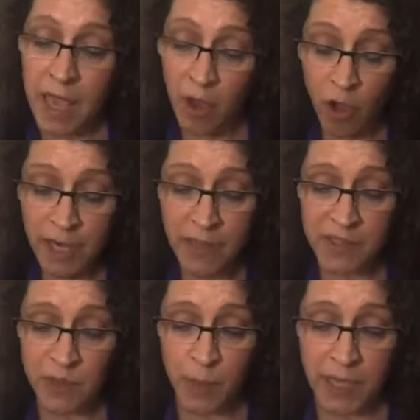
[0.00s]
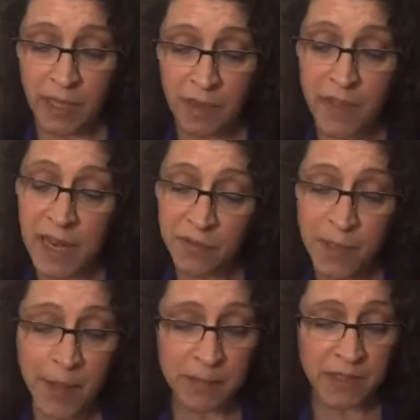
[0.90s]
Earlier this week, they left
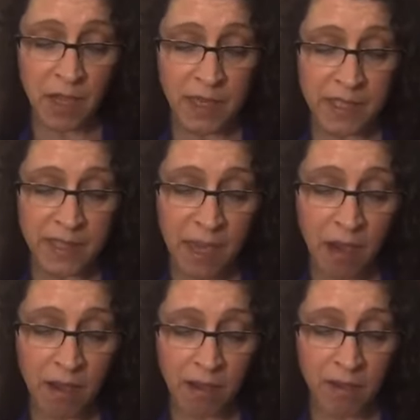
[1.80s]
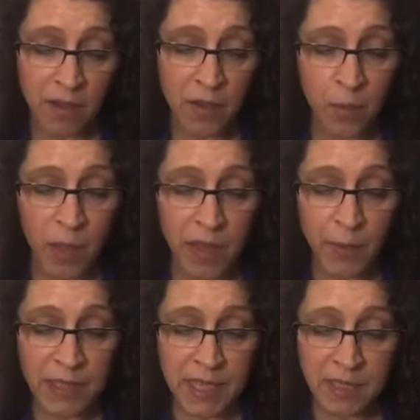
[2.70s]
him outside in the car, while they
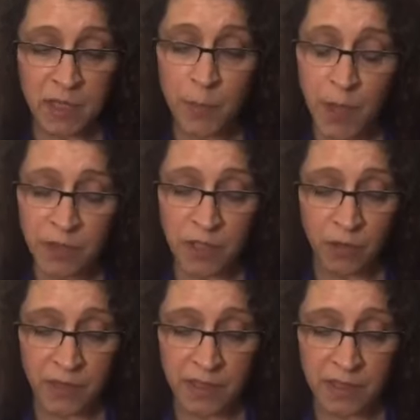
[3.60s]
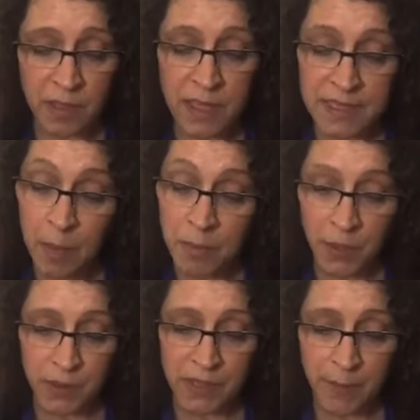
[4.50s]
went into the post office. Some
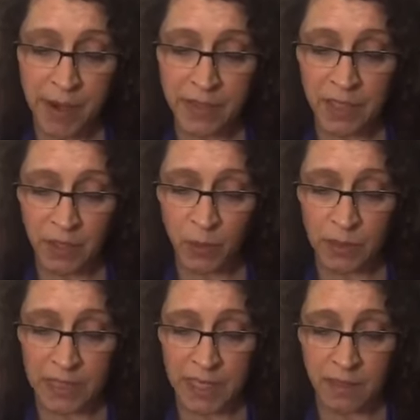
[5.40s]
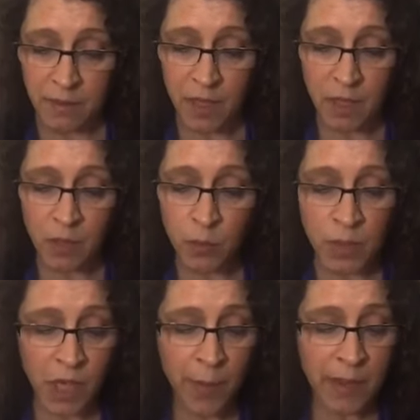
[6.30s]
good Samaritan called it in. We'll
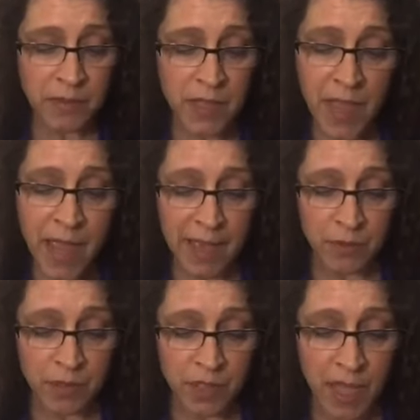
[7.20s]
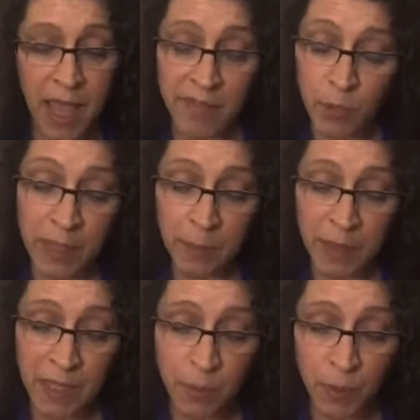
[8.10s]
go out to their house, have a quick
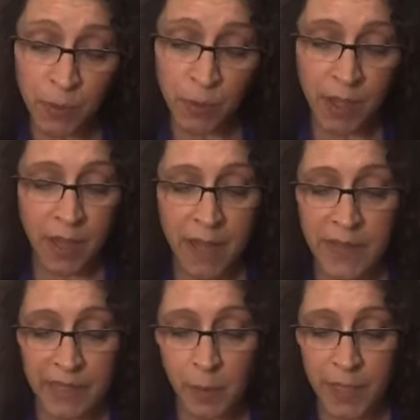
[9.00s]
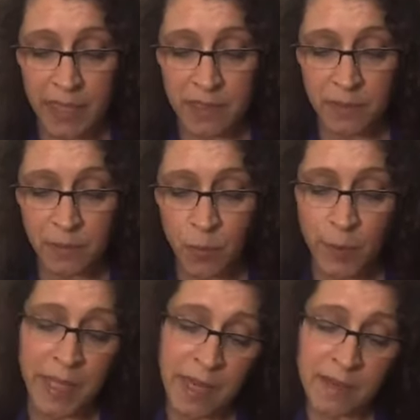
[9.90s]
peekaboo, and that'll be it. We'll
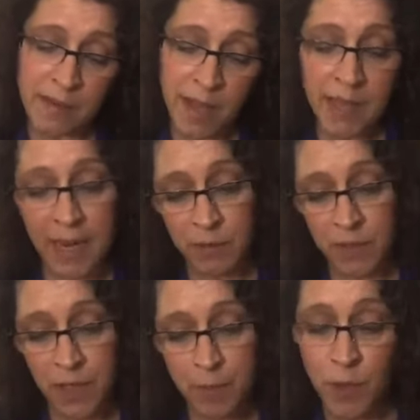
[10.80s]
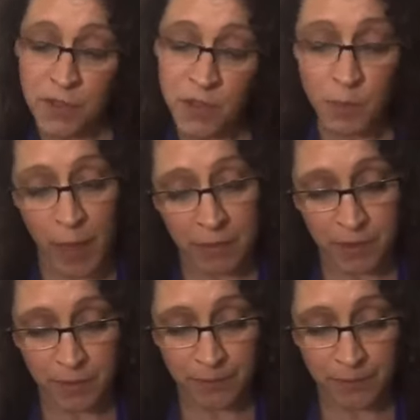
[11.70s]
be in and out, Brussels sprout.